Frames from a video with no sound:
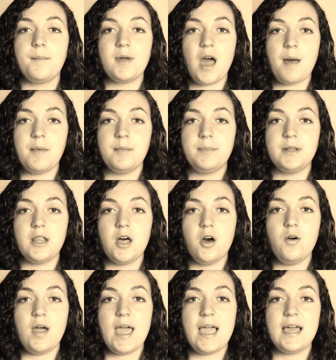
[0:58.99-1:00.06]
comment
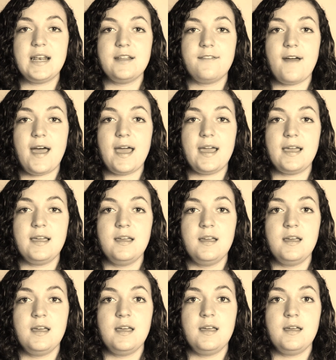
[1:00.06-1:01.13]
below, and if
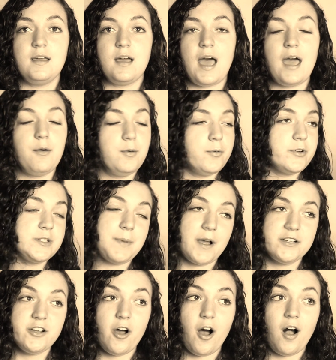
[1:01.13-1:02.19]
I will
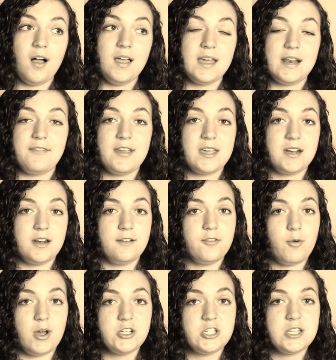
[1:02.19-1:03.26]
respond to all, and if I get enough
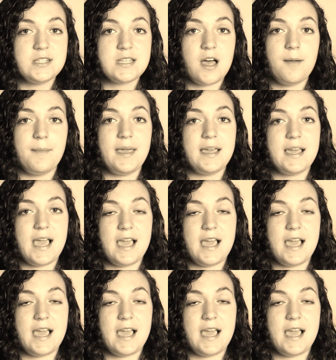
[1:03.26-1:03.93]
questions I'll make